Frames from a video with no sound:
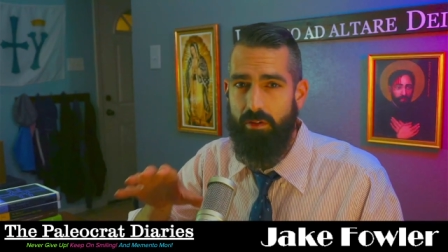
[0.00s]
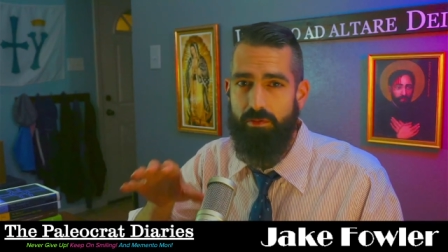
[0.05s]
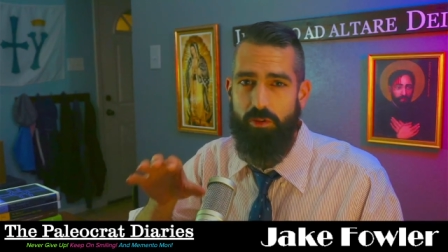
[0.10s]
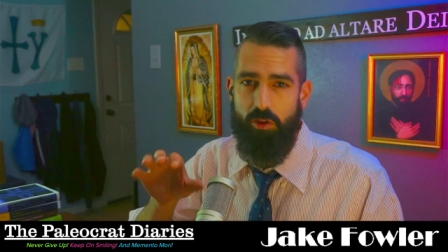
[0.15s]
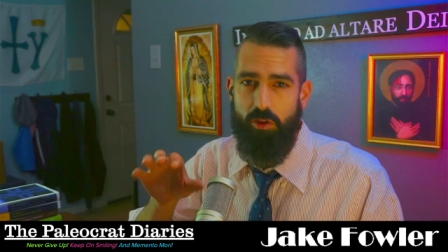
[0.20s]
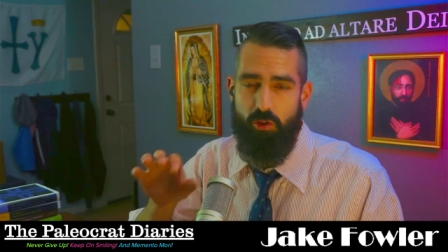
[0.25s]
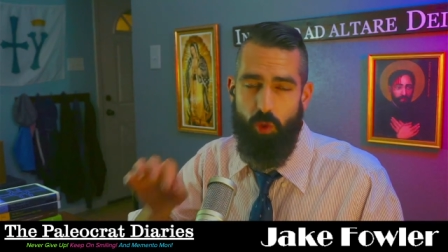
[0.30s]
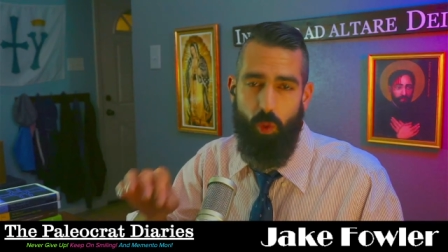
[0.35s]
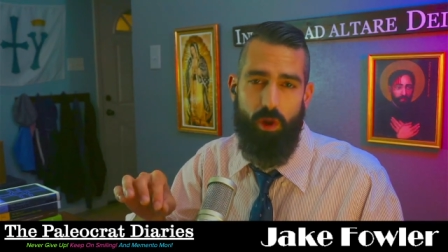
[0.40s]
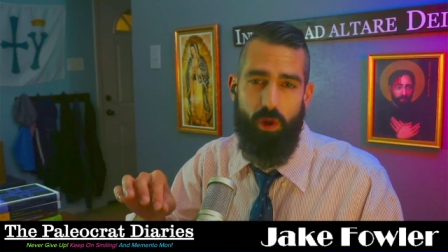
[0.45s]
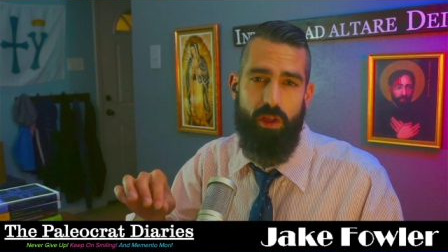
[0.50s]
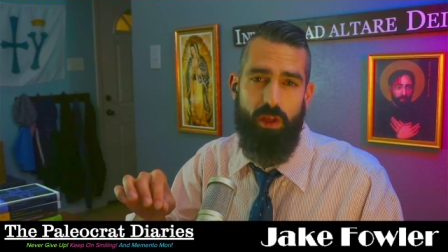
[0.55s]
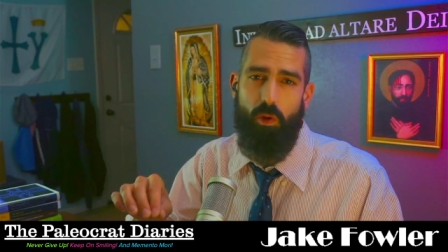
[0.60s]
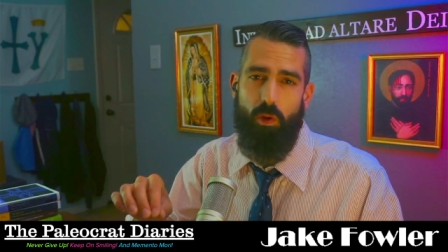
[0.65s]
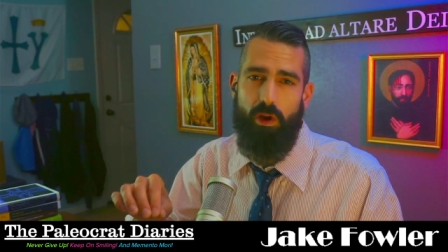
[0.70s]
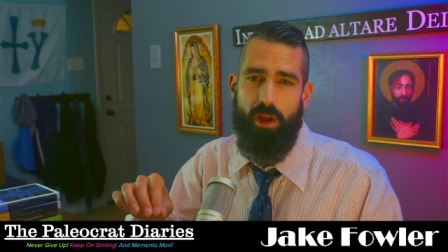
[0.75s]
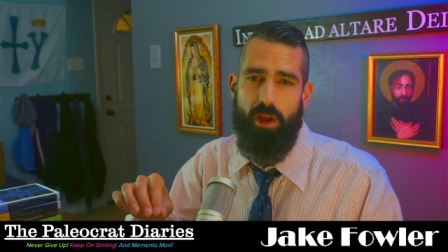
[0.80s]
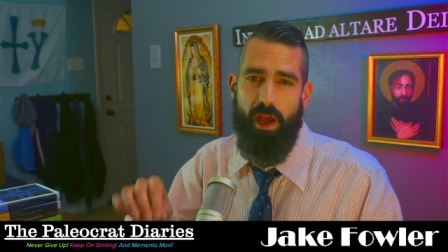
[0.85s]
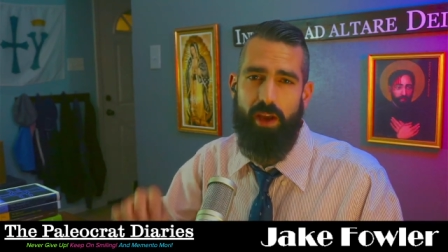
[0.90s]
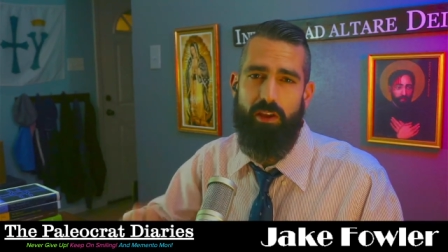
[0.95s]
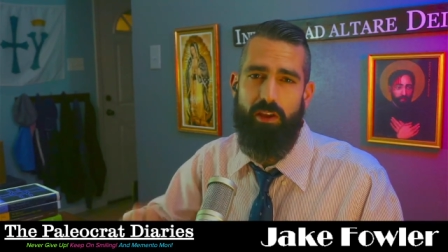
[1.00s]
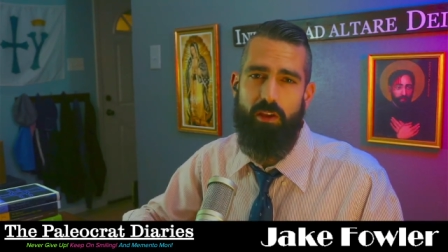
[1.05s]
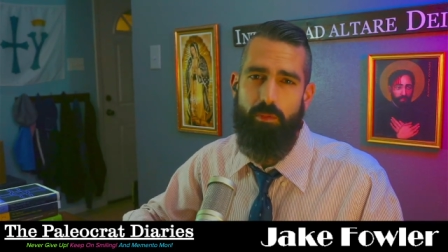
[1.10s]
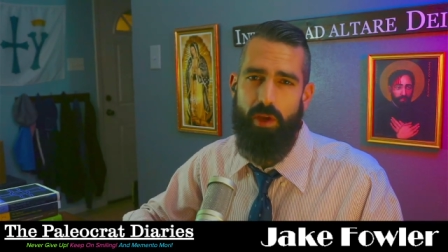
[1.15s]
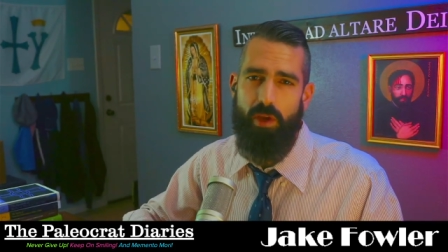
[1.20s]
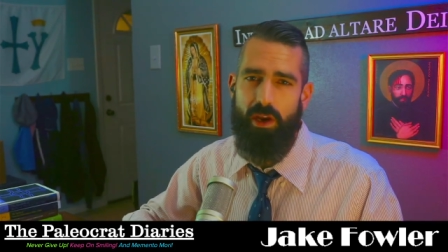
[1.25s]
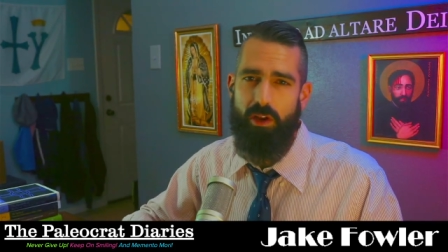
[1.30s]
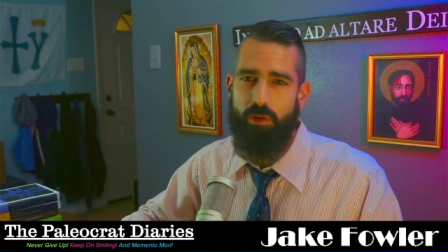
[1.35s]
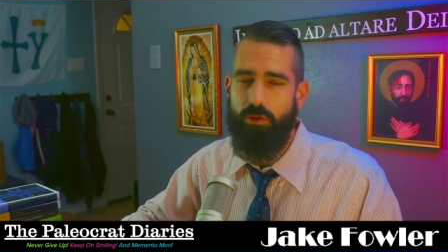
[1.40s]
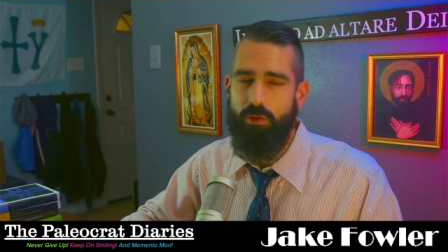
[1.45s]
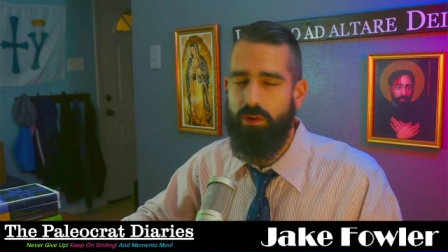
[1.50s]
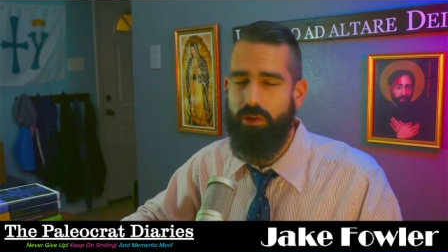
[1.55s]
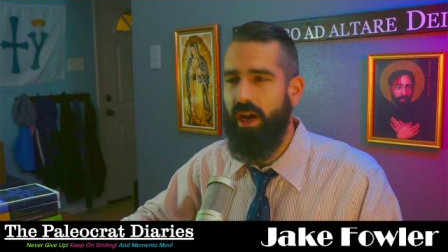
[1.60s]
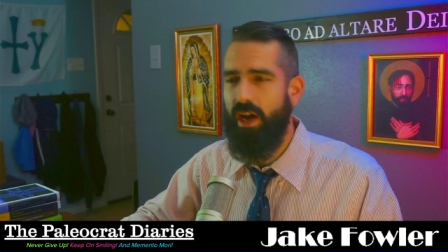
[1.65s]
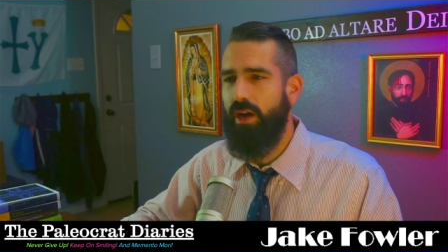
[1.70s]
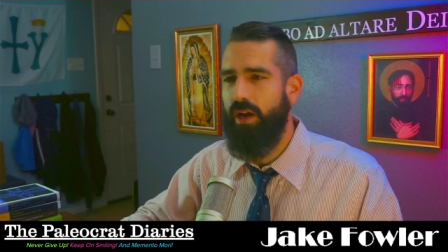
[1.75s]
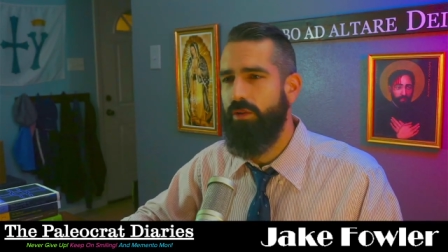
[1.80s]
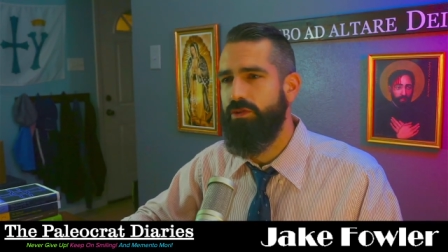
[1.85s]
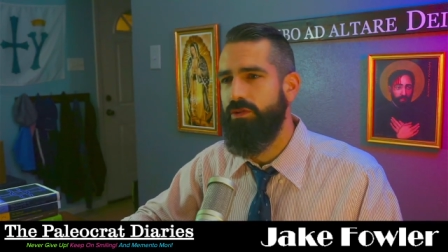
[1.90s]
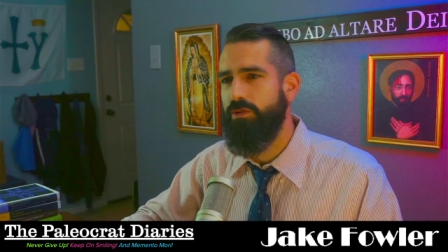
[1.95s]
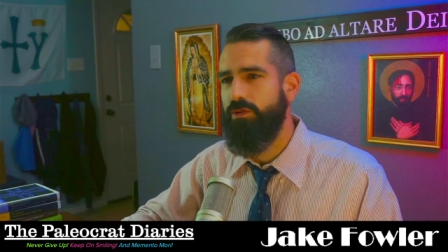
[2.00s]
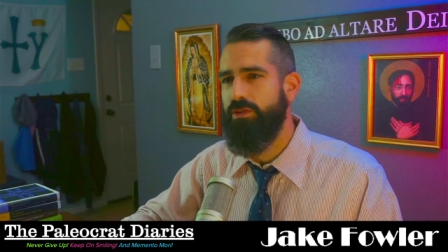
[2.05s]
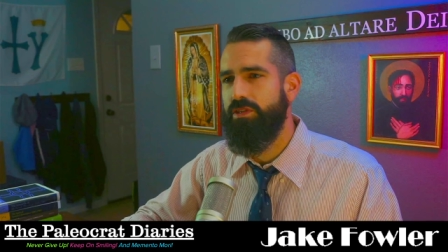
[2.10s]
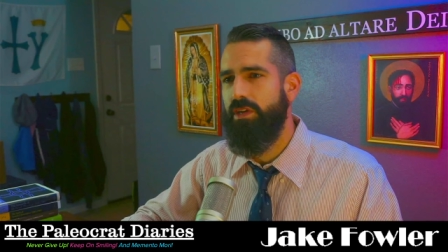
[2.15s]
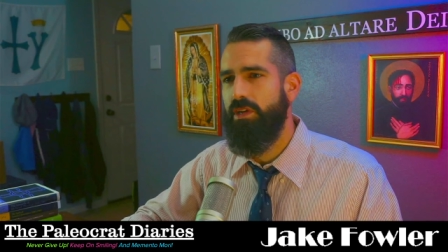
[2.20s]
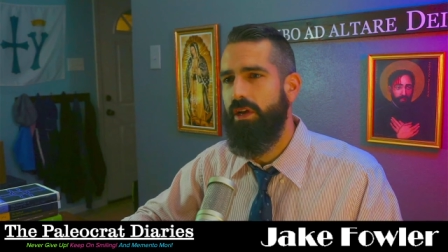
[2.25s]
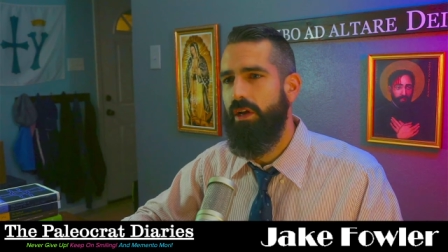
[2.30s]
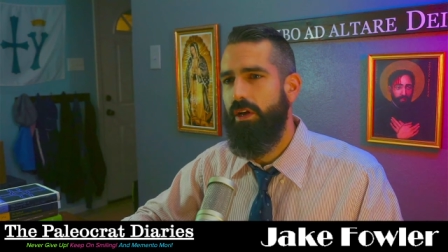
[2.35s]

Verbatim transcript: the 21 Ecumenical Councils